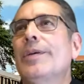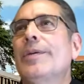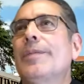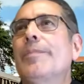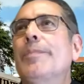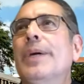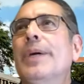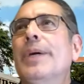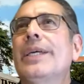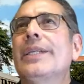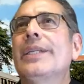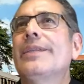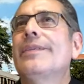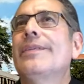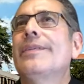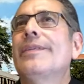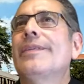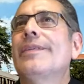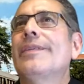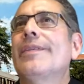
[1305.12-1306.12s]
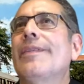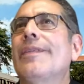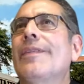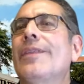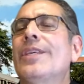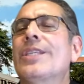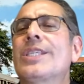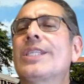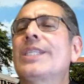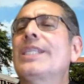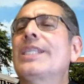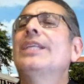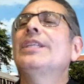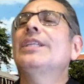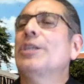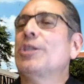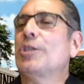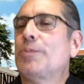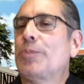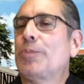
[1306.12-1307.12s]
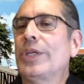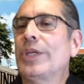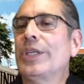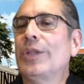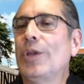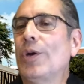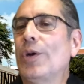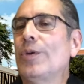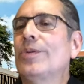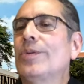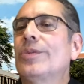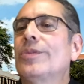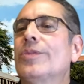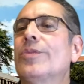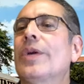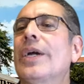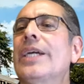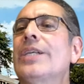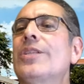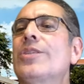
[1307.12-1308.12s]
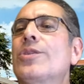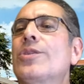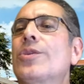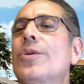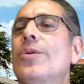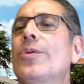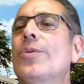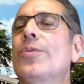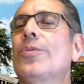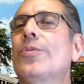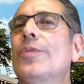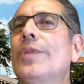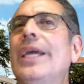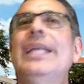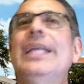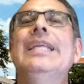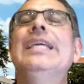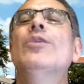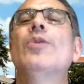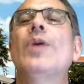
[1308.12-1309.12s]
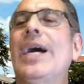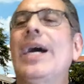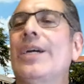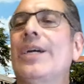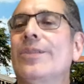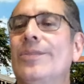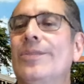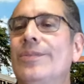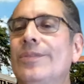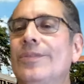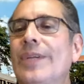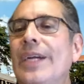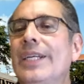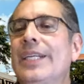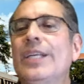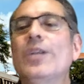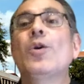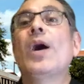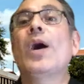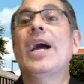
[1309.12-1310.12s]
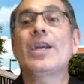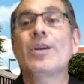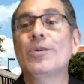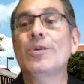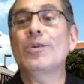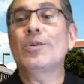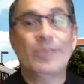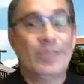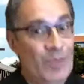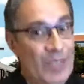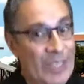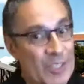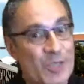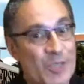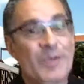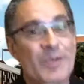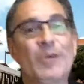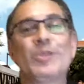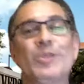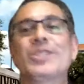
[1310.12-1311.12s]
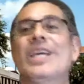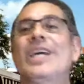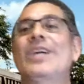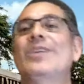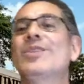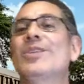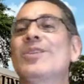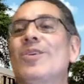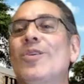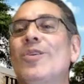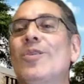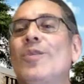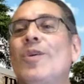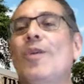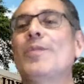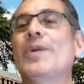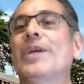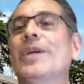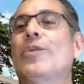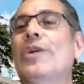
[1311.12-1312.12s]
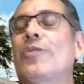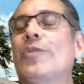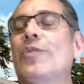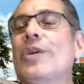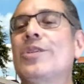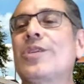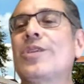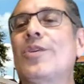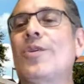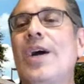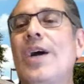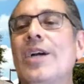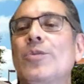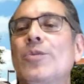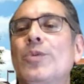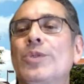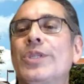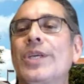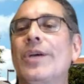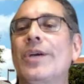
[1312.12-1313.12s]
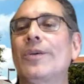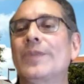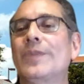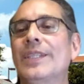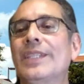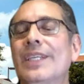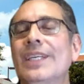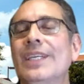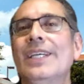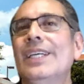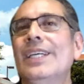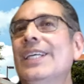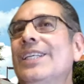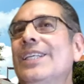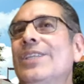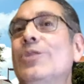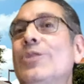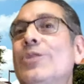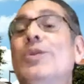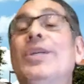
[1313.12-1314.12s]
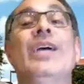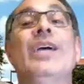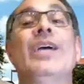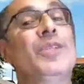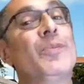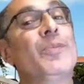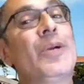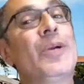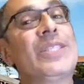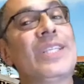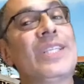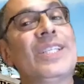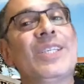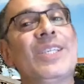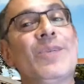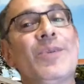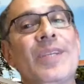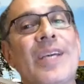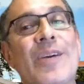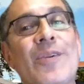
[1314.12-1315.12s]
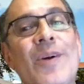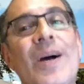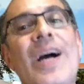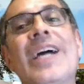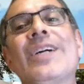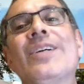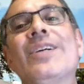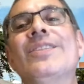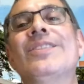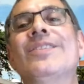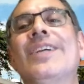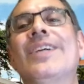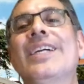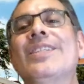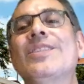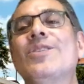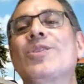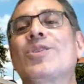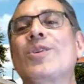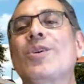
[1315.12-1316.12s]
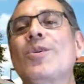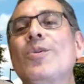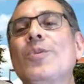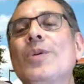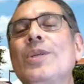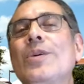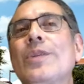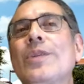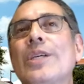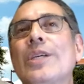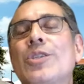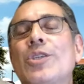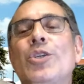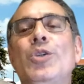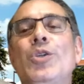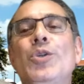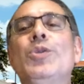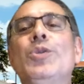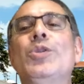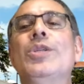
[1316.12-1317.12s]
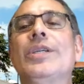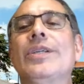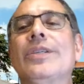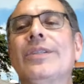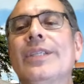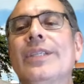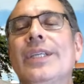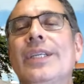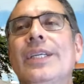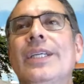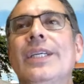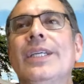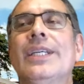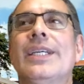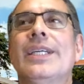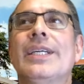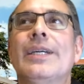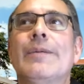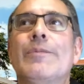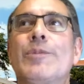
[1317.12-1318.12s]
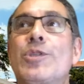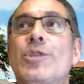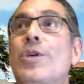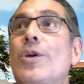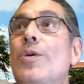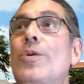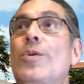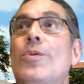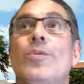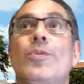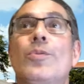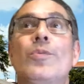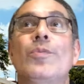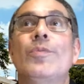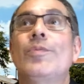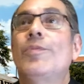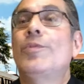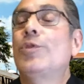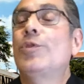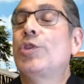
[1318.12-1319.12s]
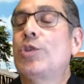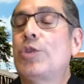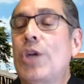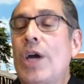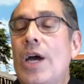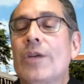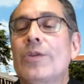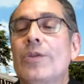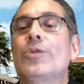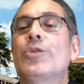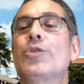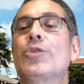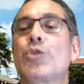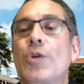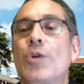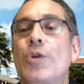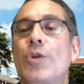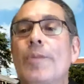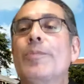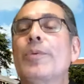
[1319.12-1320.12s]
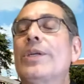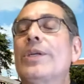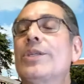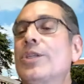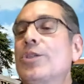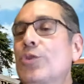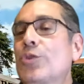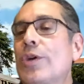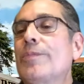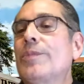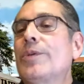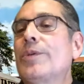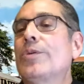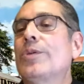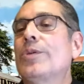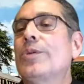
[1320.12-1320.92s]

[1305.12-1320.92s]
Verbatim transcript: but the ceiling is pretty low, right? So they need Ohio, right? And Ohio, and Isabel will tell you, and all, all my great friends in Ohio will tell me, you can't win the presidency without Ohio, right? And so we know that's a huge deal. Uh, so Donald Trump, President Trump knows